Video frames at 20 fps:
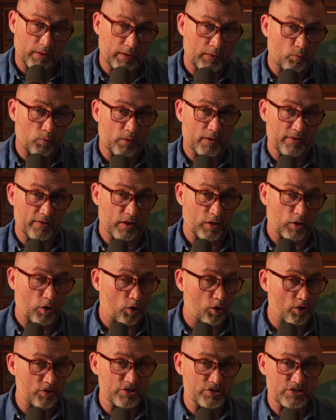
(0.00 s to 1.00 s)
one of the
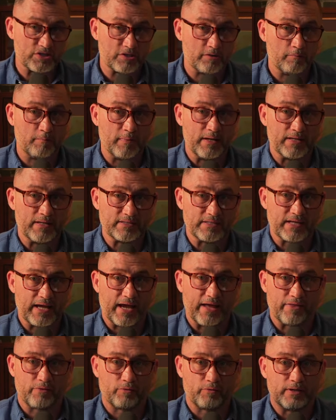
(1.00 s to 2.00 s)
largest men's
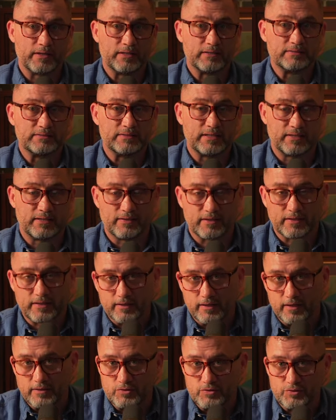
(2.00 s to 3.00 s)
gatherings in the
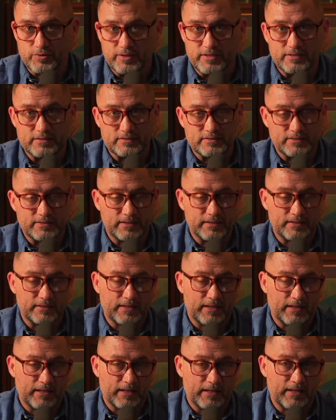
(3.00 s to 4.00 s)
country. It's it
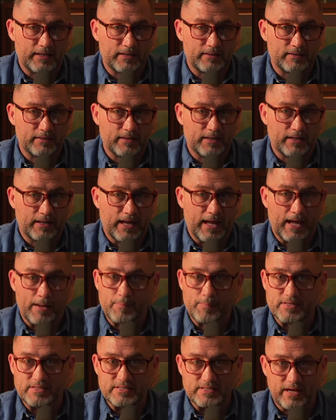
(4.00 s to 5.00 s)
it it, it
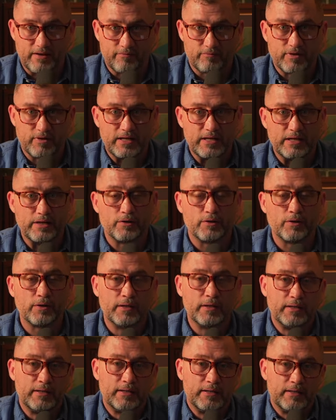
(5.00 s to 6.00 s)
happens every year
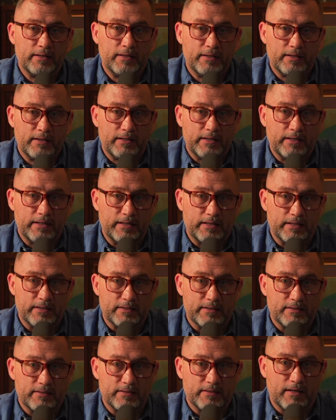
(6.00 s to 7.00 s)

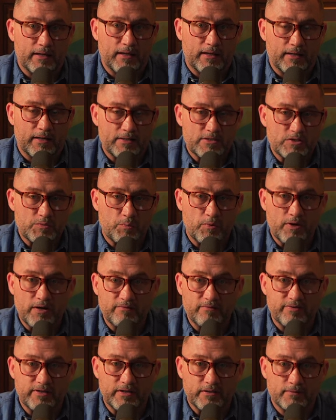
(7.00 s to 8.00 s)
in uh,
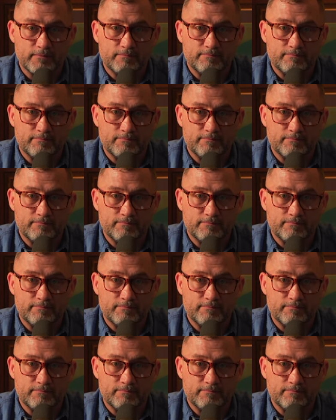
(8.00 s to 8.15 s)
Springfield,